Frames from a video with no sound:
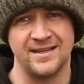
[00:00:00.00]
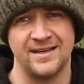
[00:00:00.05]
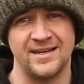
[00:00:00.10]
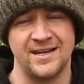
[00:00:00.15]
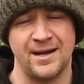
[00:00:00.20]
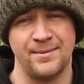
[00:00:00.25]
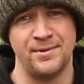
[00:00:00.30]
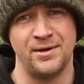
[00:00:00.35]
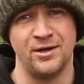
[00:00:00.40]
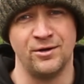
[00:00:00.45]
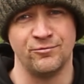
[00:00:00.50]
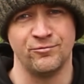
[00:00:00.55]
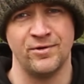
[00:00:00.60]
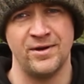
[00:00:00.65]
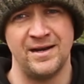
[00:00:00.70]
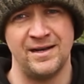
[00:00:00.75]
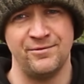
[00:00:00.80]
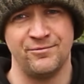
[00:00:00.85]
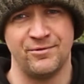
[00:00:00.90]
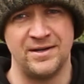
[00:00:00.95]
They come in at a
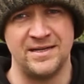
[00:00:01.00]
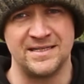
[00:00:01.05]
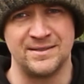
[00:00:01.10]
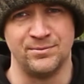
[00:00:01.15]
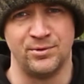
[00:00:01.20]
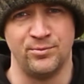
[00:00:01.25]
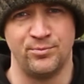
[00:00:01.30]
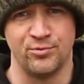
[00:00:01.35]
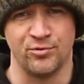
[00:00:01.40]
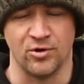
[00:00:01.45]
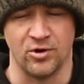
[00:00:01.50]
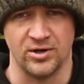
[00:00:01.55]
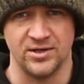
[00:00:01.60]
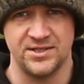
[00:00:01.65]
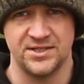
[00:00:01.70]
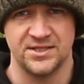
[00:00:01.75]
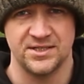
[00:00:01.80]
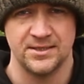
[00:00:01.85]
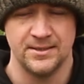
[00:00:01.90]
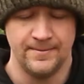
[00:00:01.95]
really reasonable
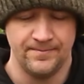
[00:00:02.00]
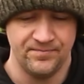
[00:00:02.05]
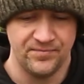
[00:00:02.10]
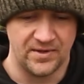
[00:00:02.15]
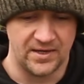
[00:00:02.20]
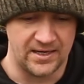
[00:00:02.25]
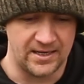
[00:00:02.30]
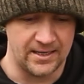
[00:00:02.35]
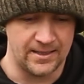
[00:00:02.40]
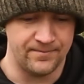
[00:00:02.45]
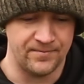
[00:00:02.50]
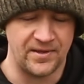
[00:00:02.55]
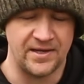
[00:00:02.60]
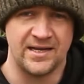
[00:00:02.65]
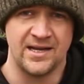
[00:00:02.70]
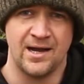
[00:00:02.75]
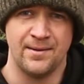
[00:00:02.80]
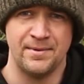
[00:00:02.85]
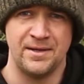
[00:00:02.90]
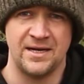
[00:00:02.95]
price. They
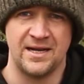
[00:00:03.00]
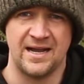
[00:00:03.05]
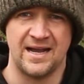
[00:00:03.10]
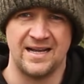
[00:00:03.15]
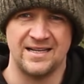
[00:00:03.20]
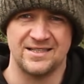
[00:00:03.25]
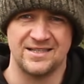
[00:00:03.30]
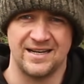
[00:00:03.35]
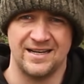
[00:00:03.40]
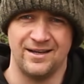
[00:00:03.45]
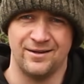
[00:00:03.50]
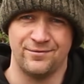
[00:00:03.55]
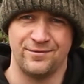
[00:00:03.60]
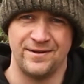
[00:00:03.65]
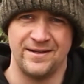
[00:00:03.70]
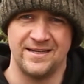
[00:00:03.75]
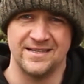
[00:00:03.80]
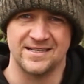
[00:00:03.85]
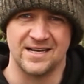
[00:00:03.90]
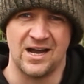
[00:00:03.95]
come in at, actually, I
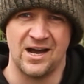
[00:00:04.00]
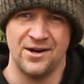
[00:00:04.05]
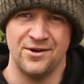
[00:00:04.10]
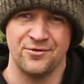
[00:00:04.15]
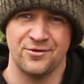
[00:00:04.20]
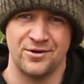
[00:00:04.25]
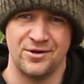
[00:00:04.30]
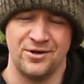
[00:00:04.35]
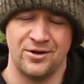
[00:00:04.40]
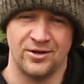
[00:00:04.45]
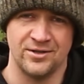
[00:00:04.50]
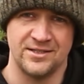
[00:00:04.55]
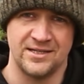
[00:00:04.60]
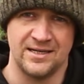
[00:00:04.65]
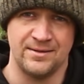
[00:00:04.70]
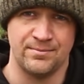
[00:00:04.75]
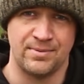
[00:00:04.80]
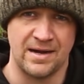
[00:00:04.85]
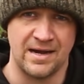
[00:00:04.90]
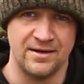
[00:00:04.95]
think it's
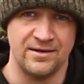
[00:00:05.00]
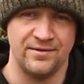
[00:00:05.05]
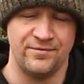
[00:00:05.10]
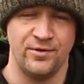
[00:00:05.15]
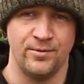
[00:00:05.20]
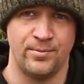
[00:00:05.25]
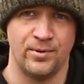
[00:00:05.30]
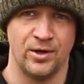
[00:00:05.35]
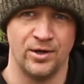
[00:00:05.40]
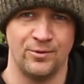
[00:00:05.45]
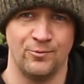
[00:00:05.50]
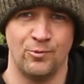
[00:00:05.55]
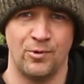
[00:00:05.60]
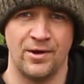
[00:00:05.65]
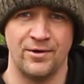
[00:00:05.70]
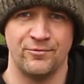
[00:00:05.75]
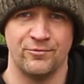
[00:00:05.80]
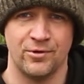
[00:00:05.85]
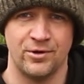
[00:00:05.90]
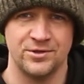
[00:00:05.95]
£119 if you're buying
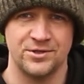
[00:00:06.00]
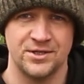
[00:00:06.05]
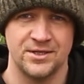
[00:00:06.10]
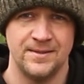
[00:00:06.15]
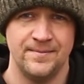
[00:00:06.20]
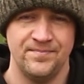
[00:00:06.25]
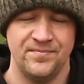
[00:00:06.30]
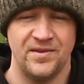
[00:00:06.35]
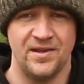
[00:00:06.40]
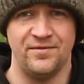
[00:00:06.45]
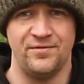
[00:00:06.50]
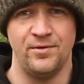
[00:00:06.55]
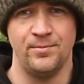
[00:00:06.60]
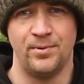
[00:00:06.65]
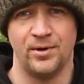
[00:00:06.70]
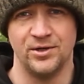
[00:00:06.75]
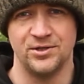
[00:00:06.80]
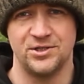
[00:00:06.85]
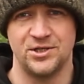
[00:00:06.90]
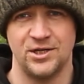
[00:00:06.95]
one rod. If you
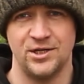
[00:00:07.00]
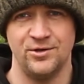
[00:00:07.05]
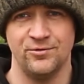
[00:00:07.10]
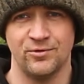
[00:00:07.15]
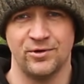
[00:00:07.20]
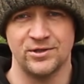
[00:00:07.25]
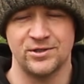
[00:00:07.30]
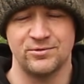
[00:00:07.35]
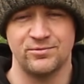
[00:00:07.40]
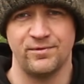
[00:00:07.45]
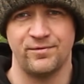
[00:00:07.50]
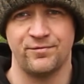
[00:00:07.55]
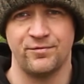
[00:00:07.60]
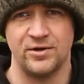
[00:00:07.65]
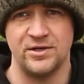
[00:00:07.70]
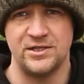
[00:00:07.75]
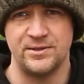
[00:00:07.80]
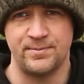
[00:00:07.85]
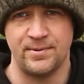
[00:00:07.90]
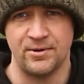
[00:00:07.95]
buy 2 rods with
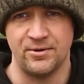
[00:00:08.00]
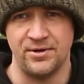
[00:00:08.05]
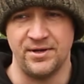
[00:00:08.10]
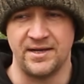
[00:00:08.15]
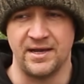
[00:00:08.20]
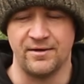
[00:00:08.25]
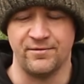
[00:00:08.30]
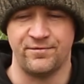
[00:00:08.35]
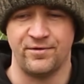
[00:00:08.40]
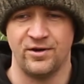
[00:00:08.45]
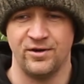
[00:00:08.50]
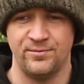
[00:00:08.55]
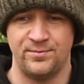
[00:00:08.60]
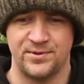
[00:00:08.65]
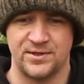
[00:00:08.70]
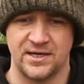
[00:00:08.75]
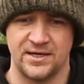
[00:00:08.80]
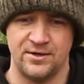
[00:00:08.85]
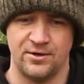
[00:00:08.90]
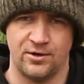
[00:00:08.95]
Free Spirit, you get
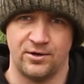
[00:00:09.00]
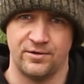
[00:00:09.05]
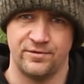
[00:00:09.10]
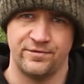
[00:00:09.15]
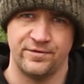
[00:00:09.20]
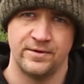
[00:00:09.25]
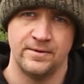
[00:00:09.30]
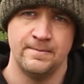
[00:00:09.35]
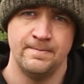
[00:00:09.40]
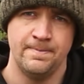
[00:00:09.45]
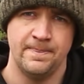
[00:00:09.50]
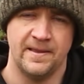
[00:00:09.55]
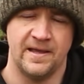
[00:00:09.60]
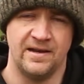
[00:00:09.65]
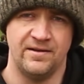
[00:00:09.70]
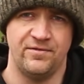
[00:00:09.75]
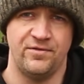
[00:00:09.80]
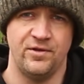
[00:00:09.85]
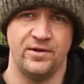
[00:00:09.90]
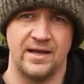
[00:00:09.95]
5% off,
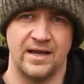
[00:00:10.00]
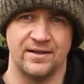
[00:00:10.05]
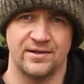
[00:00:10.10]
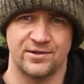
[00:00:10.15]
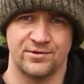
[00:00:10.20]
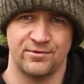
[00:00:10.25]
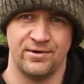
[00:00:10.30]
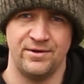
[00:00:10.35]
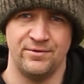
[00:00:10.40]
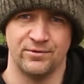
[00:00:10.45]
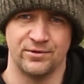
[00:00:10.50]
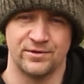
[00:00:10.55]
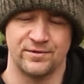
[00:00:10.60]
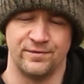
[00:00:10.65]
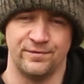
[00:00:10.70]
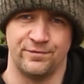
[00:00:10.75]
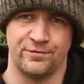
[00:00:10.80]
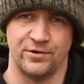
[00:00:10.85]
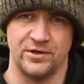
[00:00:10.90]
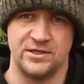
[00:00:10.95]
and if you get 3 rods
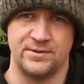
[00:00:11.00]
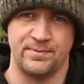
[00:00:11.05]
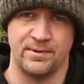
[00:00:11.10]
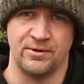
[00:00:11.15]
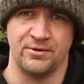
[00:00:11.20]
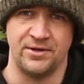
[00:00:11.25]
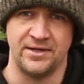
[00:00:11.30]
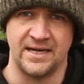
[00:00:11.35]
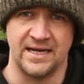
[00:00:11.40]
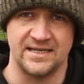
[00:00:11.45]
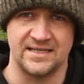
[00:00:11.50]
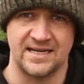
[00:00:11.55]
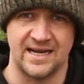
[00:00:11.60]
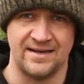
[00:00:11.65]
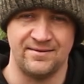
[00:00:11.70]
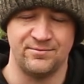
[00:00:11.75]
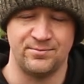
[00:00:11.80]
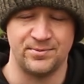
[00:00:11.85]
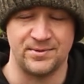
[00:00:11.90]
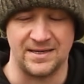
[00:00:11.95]
from Free Spirit, you get
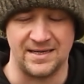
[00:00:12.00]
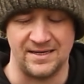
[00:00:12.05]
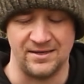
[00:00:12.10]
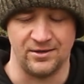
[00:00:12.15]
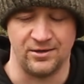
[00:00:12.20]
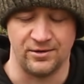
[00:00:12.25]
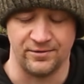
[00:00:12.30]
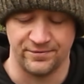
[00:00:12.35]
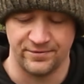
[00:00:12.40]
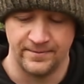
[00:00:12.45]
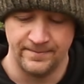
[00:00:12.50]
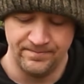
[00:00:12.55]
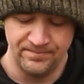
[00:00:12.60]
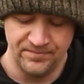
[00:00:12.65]
10% off.